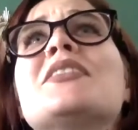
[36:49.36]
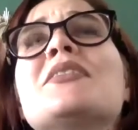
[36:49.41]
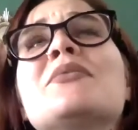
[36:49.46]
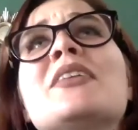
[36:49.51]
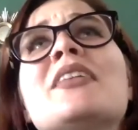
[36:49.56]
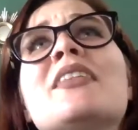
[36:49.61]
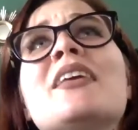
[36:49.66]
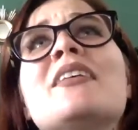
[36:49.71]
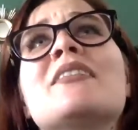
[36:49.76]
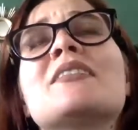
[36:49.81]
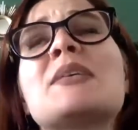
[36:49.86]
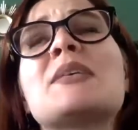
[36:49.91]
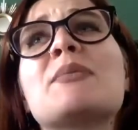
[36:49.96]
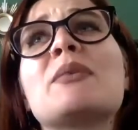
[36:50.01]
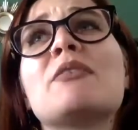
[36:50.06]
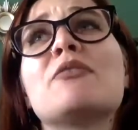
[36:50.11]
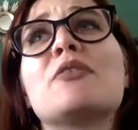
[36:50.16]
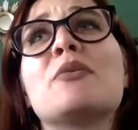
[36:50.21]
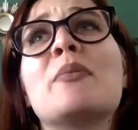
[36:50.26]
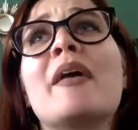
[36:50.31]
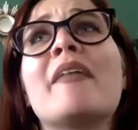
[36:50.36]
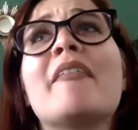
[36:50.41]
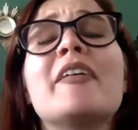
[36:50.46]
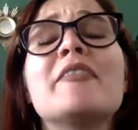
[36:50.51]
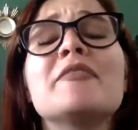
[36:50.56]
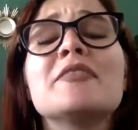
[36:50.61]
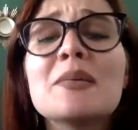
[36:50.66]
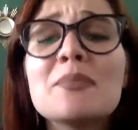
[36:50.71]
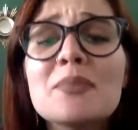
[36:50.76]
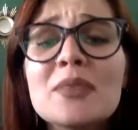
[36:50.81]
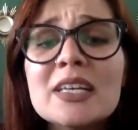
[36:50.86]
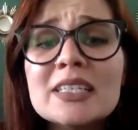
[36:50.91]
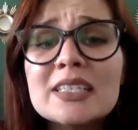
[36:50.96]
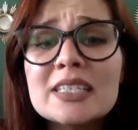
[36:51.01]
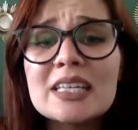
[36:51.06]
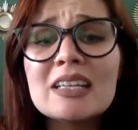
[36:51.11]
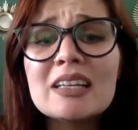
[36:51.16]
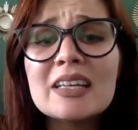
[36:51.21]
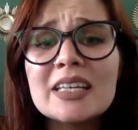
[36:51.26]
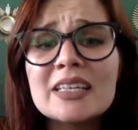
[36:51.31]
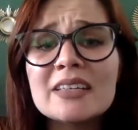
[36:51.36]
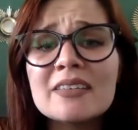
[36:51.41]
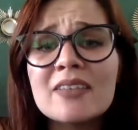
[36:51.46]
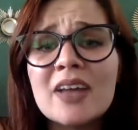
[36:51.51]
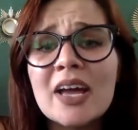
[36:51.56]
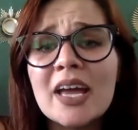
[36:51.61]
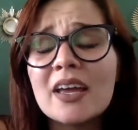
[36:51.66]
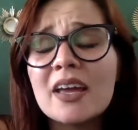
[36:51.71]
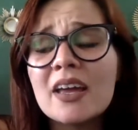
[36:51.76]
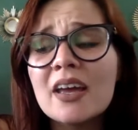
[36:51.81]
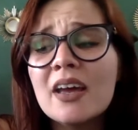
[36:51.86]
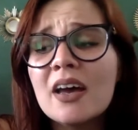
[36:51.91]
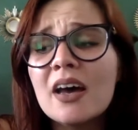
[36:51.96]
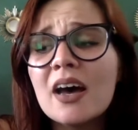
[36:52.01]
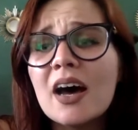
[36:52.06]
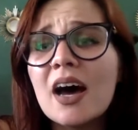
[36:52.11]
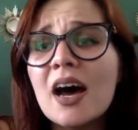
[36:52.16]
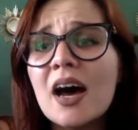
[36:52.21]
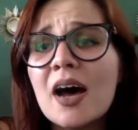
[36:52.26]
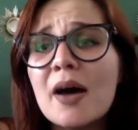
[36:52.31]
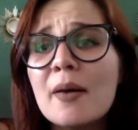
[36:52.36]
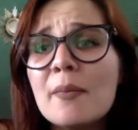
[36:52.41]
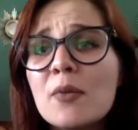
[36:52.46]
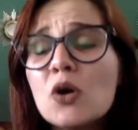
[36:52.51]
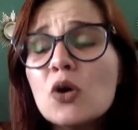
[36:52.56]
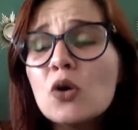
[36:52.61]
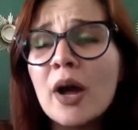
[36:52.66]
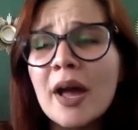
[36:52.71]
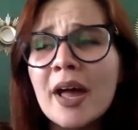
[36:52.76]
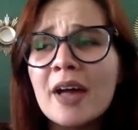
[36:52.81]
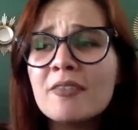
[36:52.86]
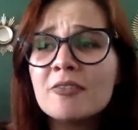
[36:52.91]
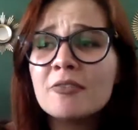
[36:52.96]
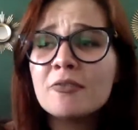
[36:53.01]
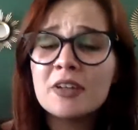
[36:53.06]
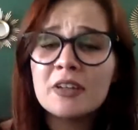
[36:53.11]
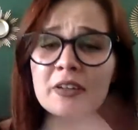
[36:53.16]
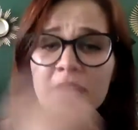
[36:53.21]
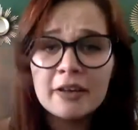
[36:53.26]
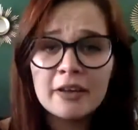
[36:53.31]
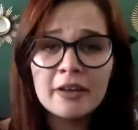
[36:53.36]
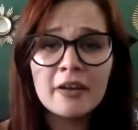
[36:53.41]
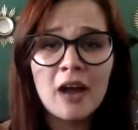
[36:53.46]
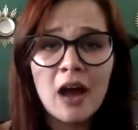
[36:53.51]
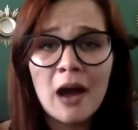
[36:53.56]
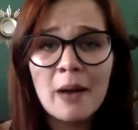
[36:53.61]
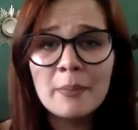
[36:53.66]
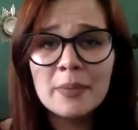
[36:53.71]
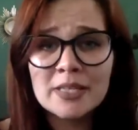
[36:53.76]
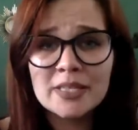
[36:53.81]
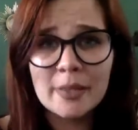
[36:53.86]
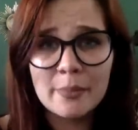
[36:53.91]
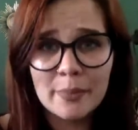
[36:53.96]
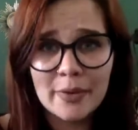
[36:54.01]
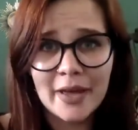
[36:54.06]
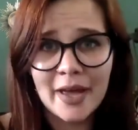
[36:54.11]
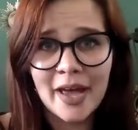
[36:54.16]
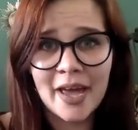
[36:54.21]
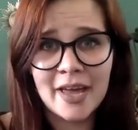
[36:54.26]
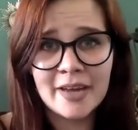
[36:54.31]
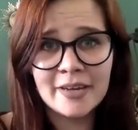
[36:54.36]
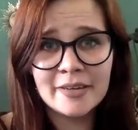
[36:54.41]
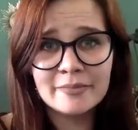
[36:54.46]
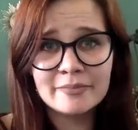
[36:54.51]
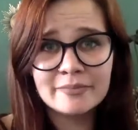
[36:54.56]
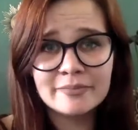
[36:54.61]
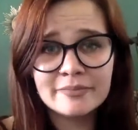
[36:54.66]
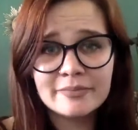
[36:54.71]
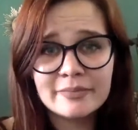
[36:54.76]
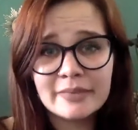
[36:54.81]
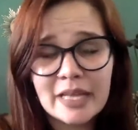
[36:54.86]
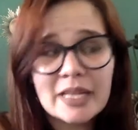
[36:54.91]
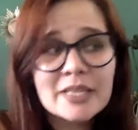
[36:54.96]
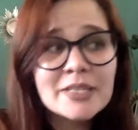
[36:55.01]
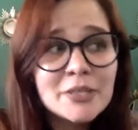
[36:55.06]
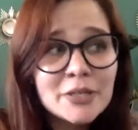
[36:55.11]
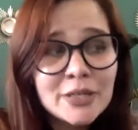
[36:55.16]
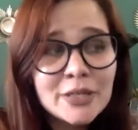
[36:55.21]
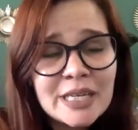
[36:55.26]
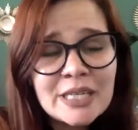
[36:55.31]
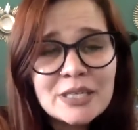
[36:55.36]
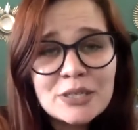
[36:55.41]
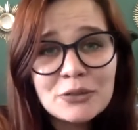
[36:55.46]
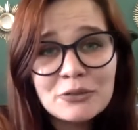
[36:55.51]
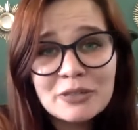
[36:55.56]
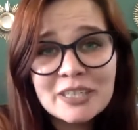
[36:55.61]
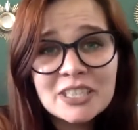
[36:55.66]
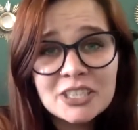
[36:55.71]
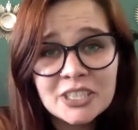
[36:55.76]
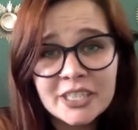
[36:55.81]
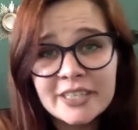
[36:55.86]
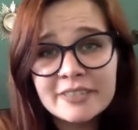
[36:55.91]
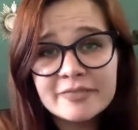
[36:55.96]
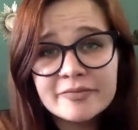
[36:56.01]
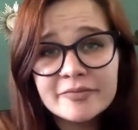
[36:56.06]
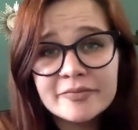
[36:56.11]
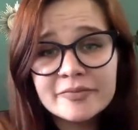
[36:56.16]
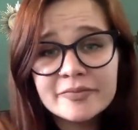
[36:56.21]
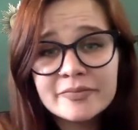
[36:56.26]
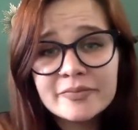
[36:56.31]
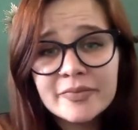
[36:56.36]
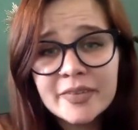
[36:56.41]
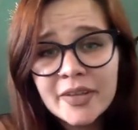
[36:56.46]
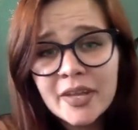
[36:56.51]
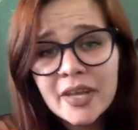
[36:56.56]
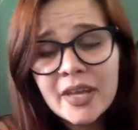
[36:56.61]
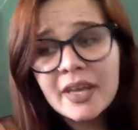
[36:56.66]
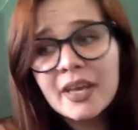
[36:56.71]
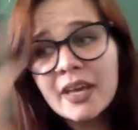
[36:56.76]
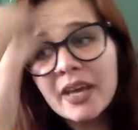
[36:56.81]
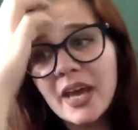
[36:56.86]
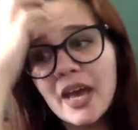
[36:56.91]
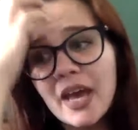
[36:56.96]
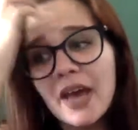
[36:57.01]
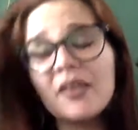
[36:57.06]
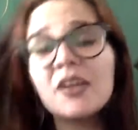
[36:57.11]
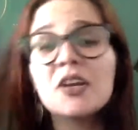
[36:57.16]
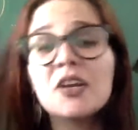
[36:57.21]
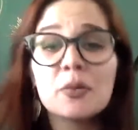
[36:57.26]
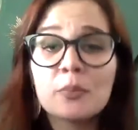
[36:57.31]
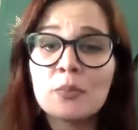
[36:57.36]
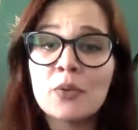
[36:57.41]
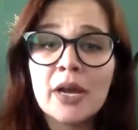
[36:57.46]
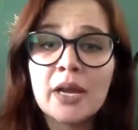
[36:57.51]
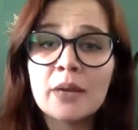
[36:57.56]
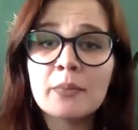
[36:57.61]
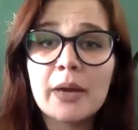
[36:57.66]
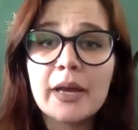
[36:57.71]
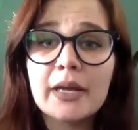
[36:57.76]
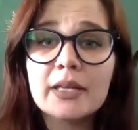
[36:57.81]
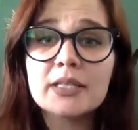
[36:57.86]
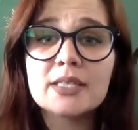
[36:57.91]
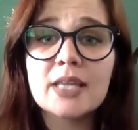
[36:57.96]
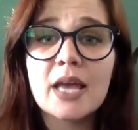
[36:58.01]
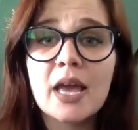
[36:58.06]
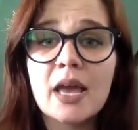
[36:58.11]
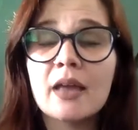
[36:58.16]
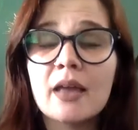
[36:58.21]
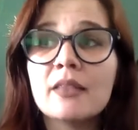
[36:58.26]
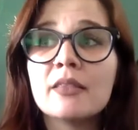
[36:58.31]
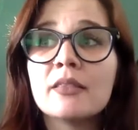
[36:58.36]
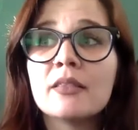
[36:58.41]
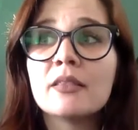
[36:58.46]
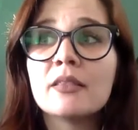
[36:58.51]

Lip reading: I want to think of something from my life. Something silly like, I have a feeling a cop is up ahead. That's your intuition. And then your brain might say,